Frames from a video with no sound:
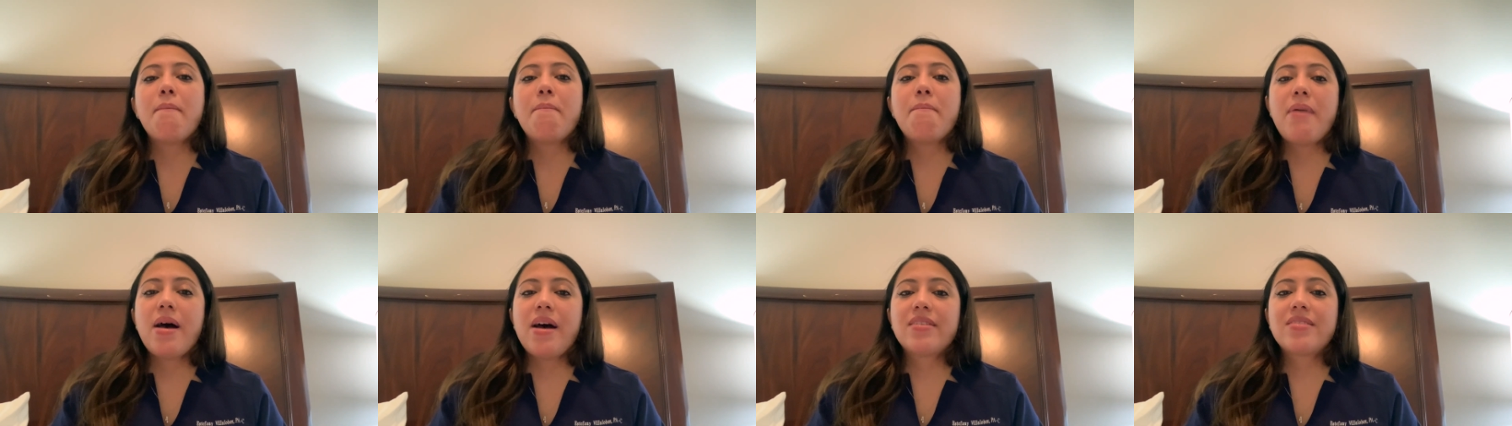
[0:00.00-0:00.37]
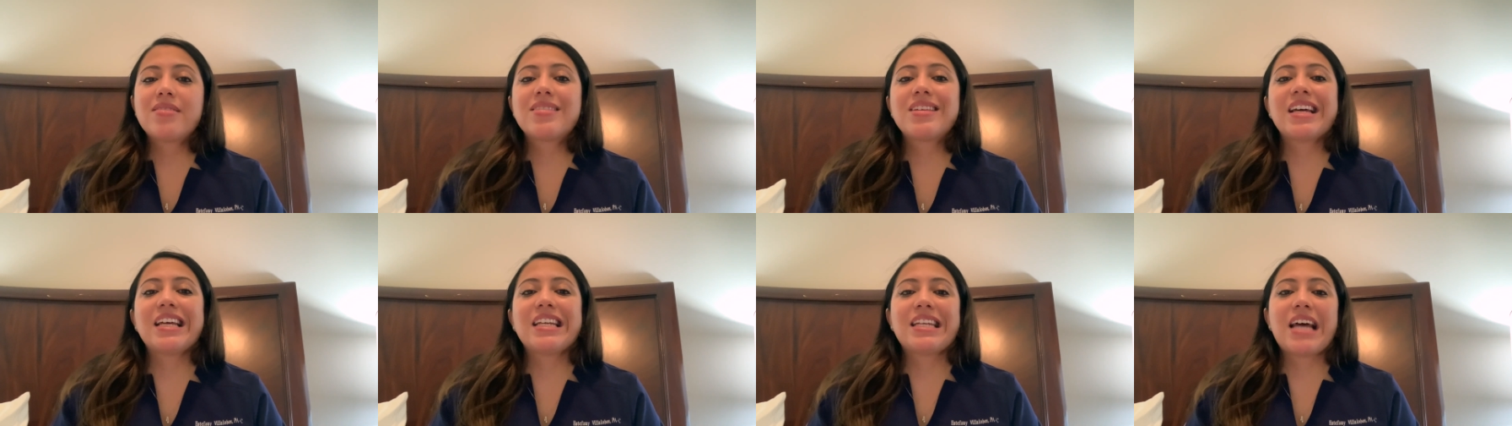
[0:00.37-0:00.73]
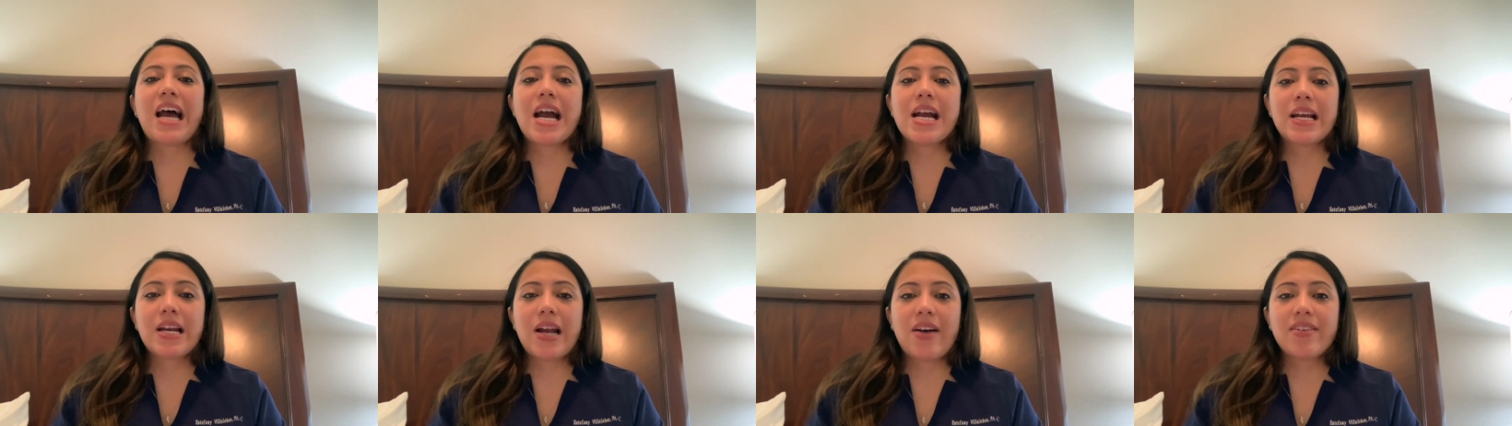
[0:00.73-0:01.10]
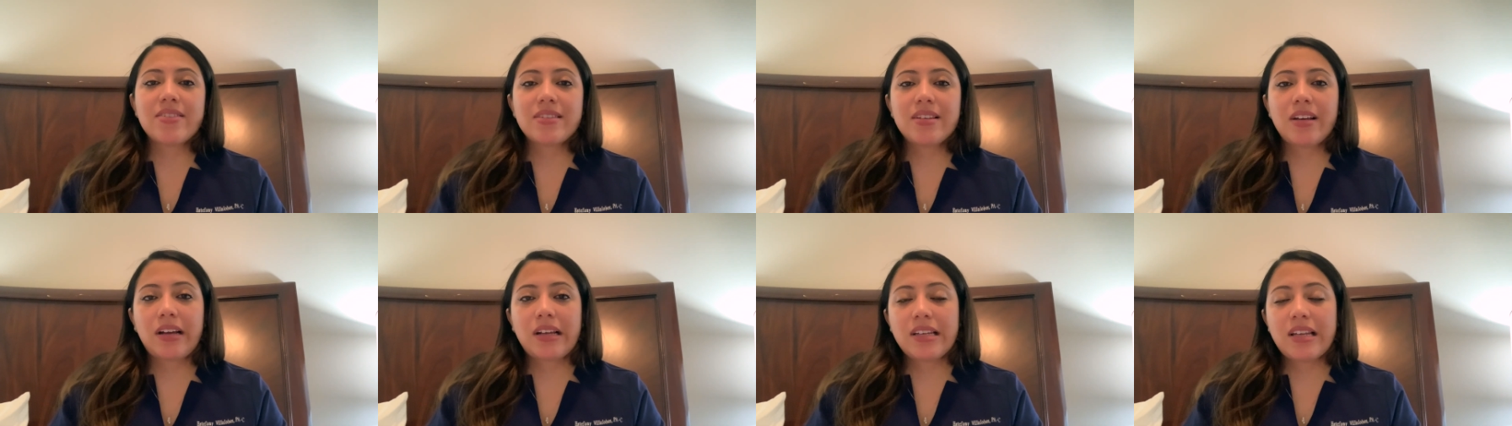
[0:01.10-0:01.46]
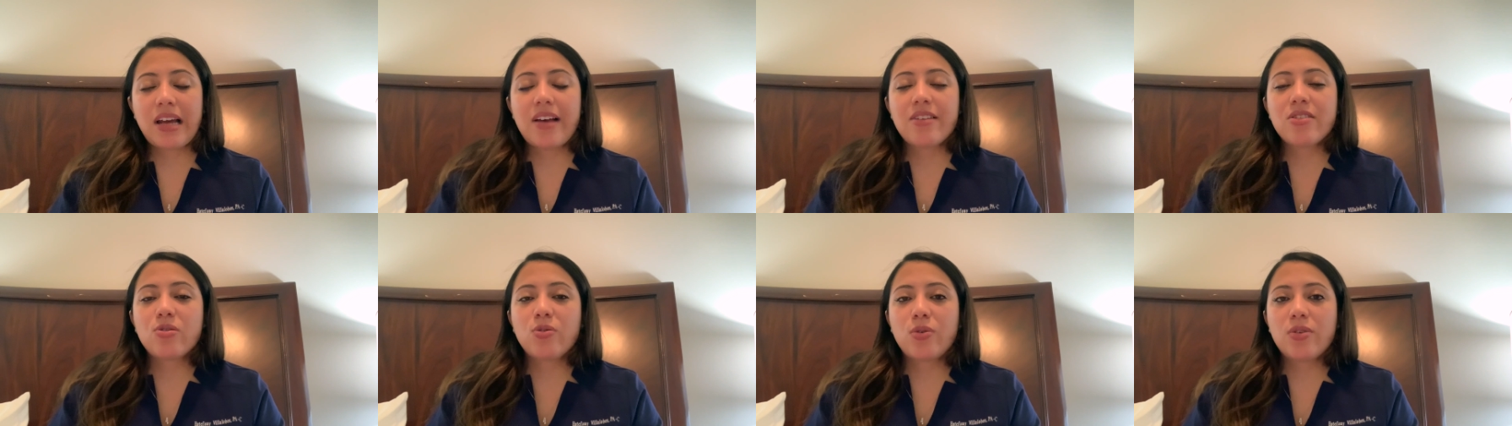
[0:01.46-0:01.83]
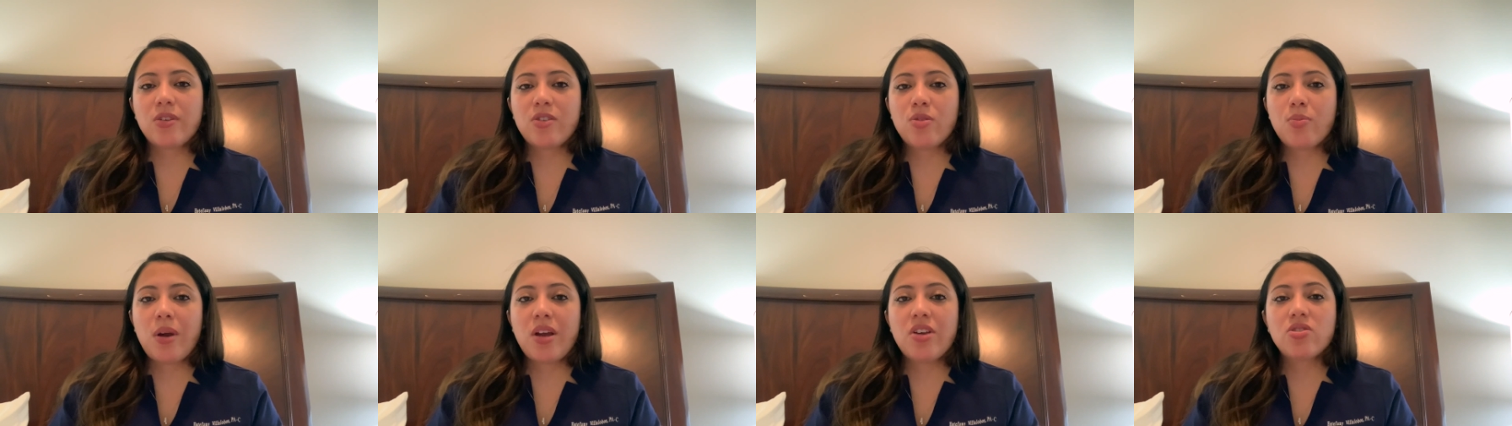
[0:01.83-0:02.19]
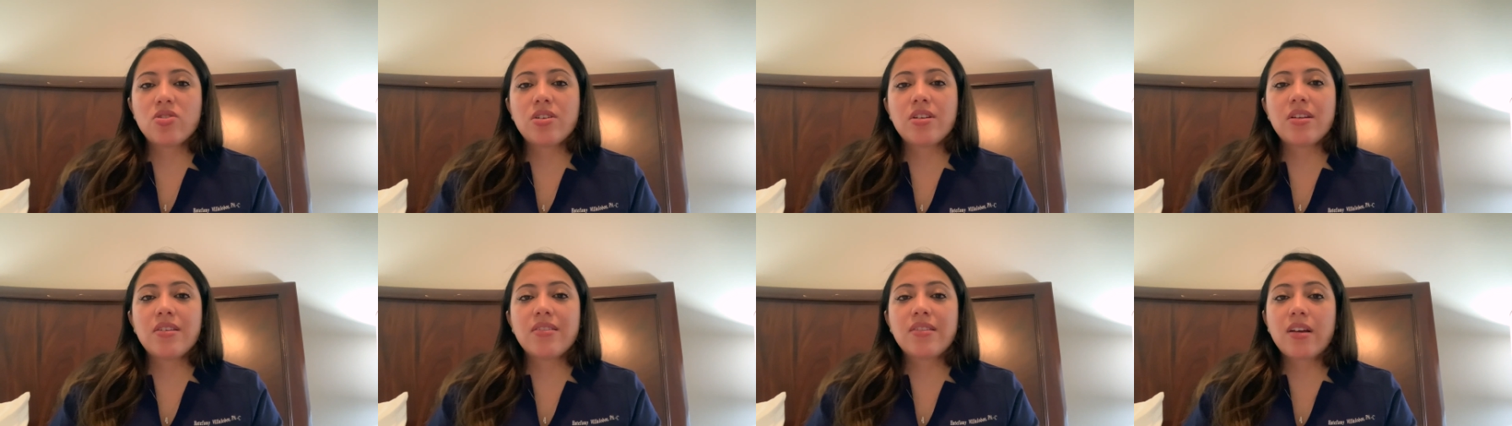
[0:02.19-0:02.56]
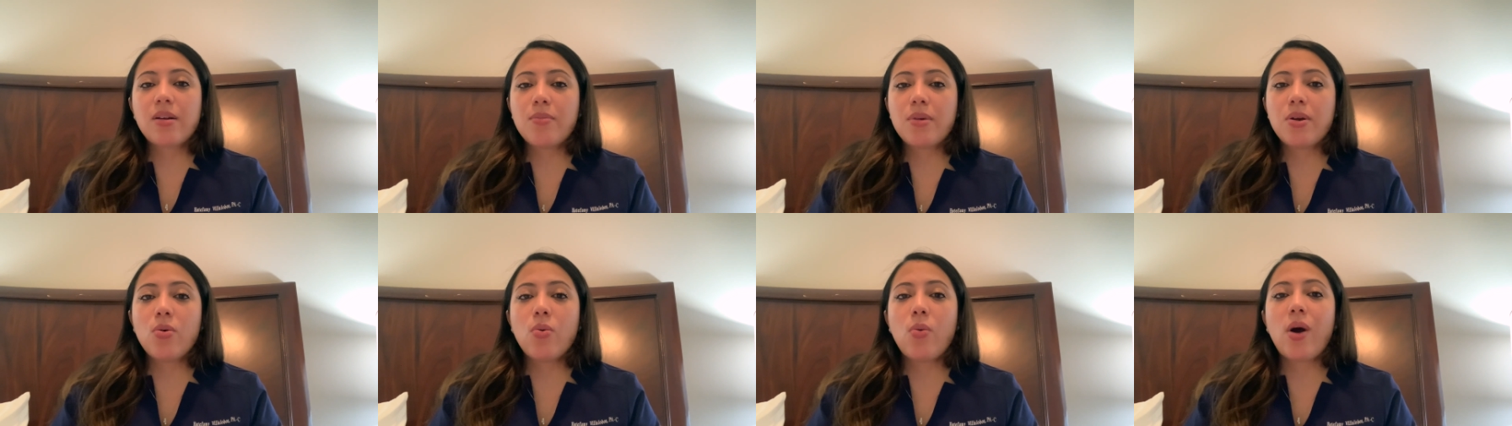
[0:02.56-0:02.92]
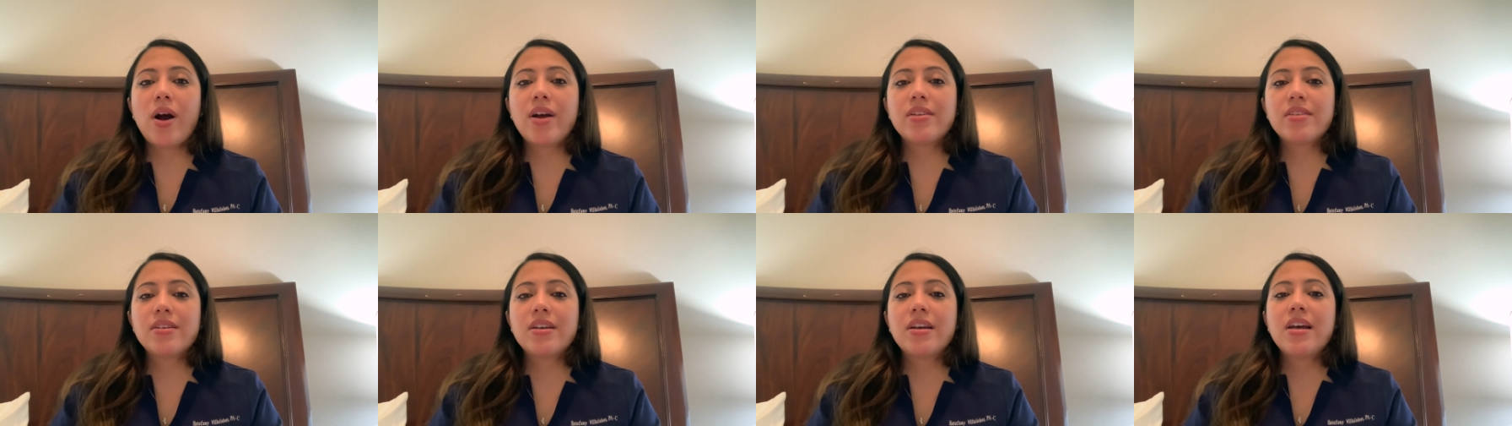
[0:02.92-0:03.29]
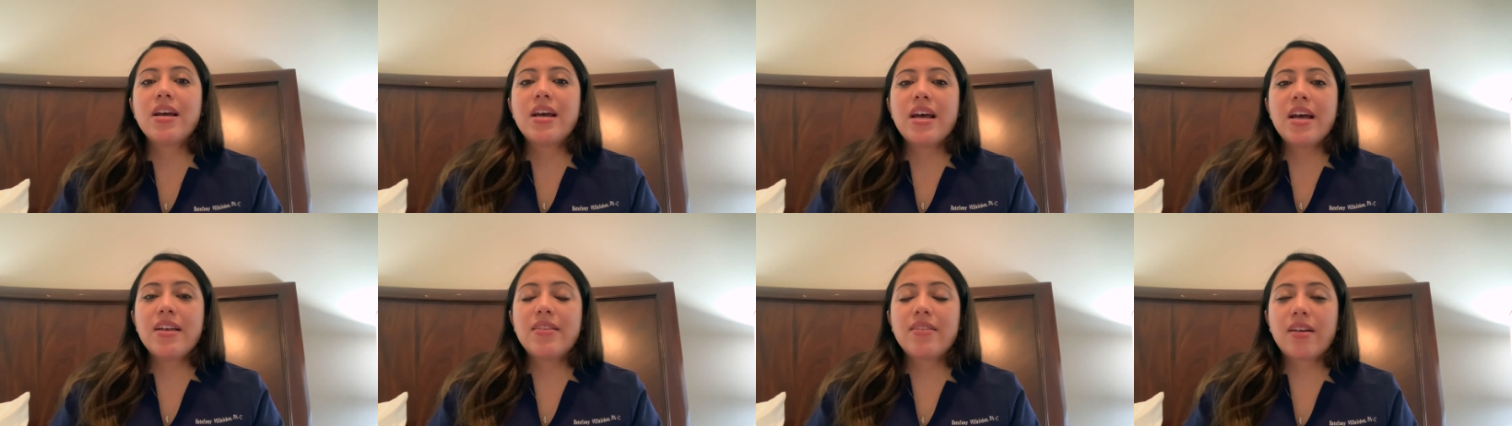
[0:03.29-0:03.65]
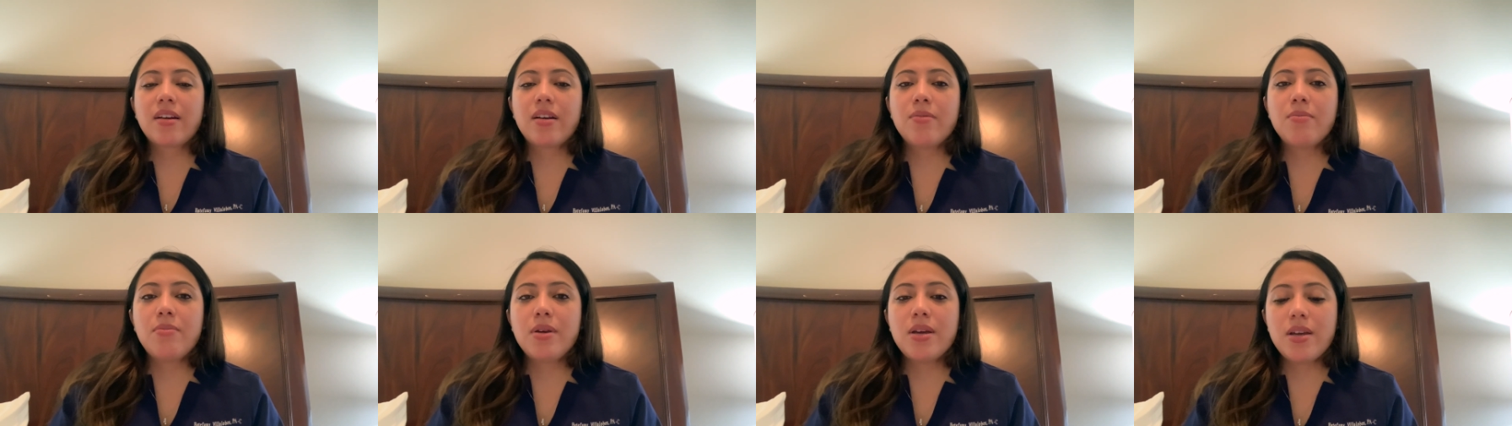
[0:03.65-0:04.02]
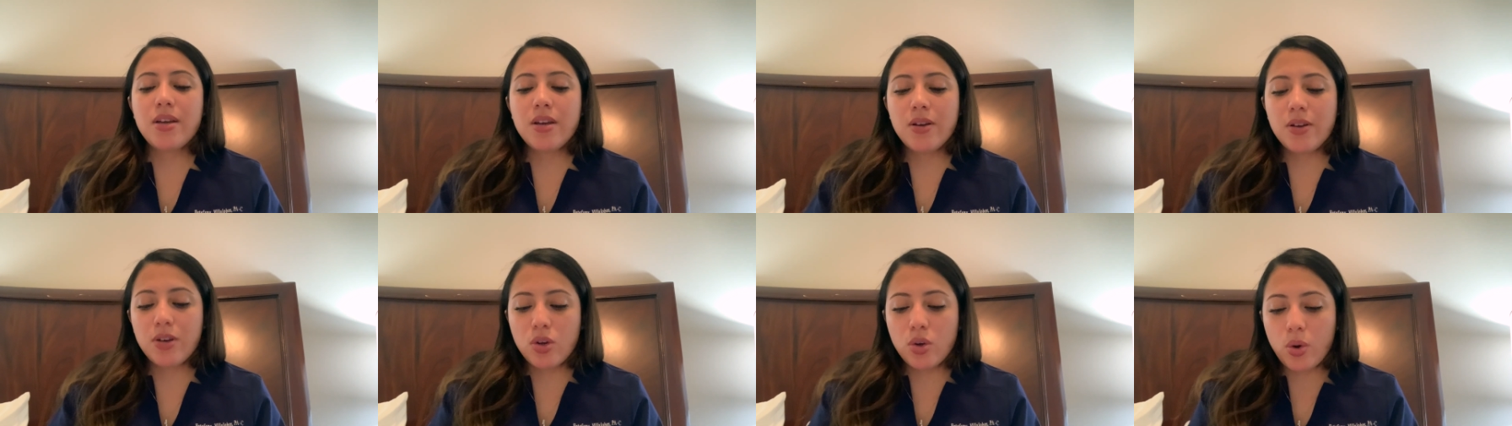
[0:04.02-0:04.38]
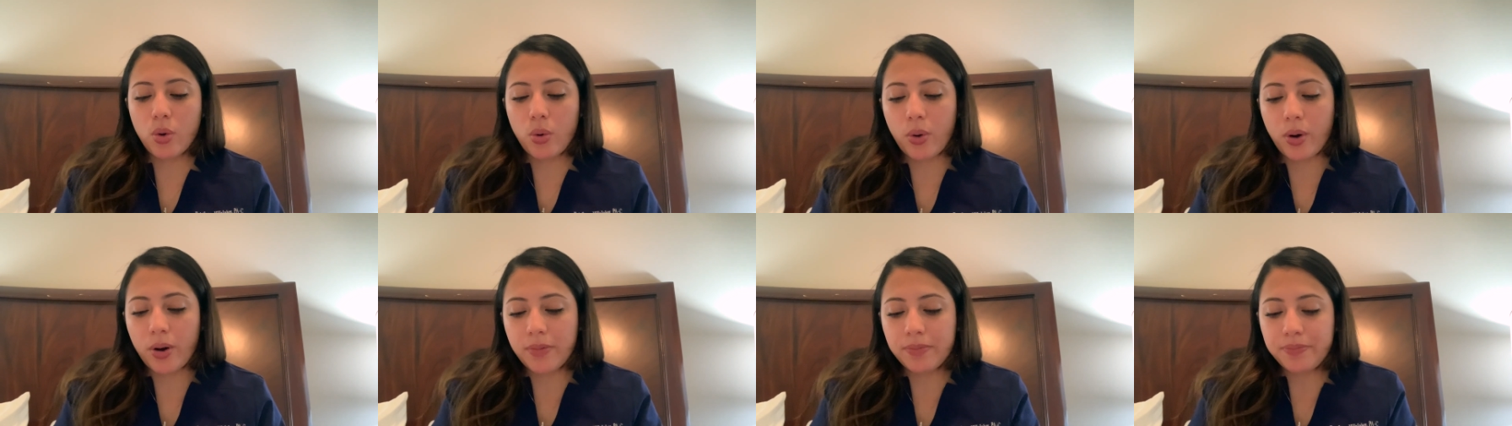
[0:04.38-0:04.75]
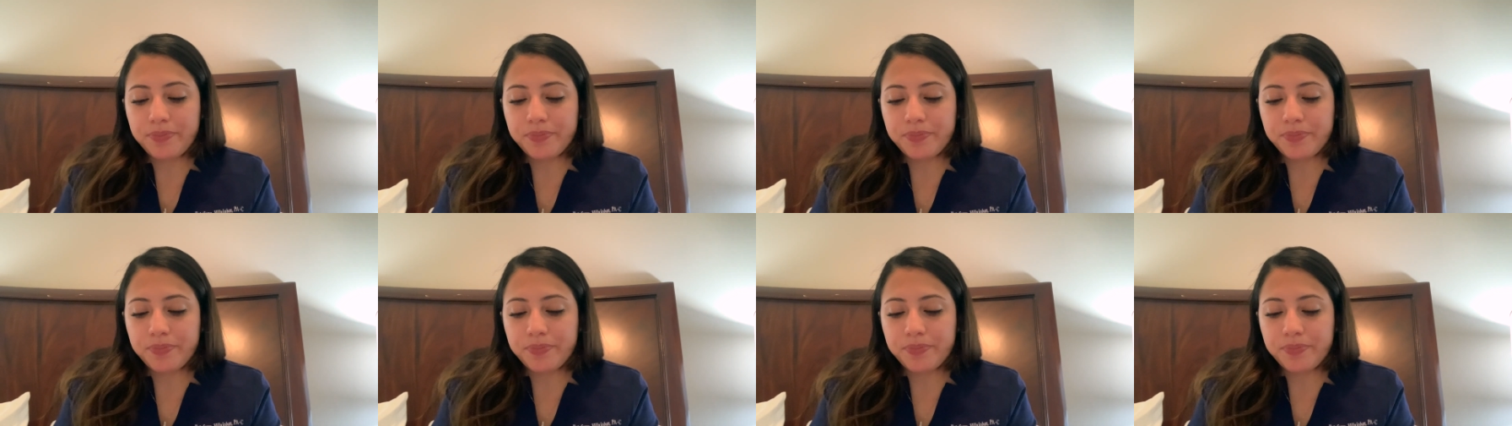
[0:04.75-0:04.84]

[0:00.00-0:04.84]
Best diagnostic test for this patient is going to be what? It's going to be your